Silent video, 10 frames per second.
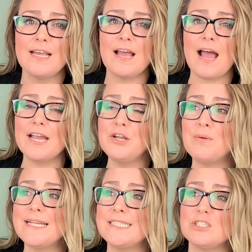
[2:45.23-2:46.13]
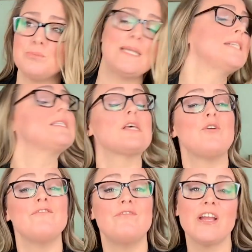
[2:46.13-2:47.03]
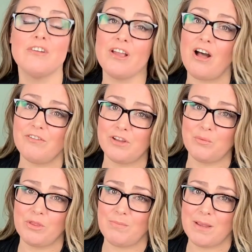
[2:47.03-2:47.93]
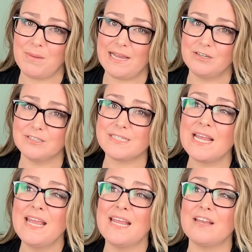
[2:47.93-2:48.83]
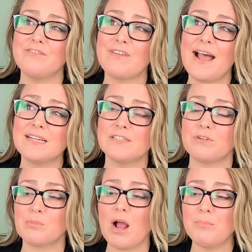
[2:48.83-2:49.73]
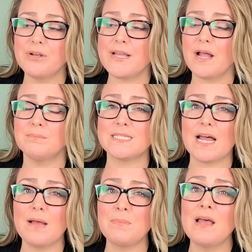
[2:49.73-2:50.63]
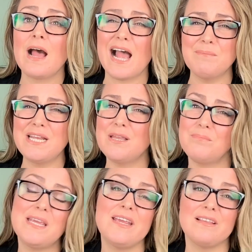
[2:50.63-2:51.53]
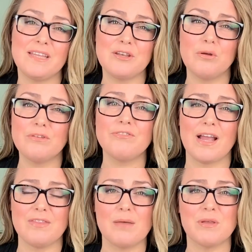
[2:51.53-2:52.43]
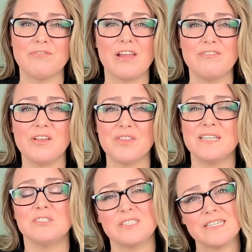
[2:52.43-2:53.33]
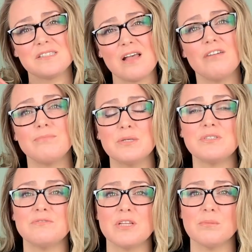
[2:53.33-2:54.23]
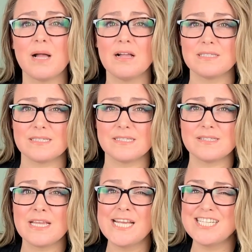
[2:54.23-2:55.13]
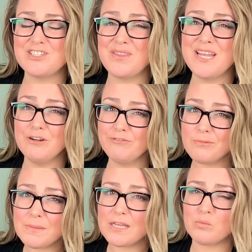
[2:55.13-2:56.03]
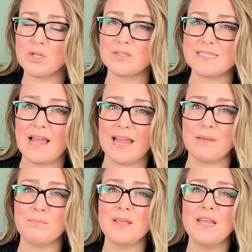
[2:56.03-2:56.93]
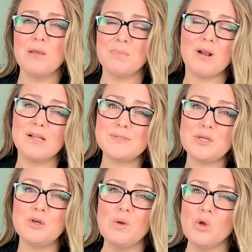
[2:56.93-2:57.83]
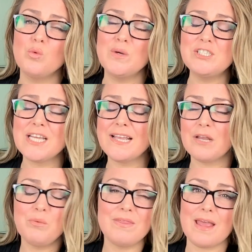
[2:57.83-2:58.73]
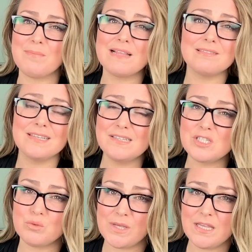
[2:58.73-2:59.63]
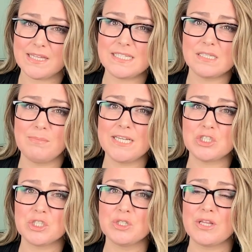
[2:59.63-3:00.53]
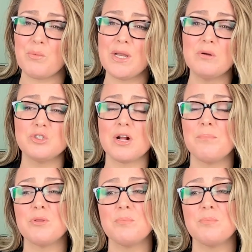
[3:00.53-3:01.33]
I know I touch base very often with my buyers. In fact, if a property comes up, I'm going to immediately notify them if I feel that it ticks off most of their boxes, so they hear from me in real time. But also, we check in with them at least weekly to make sure that we don't drop the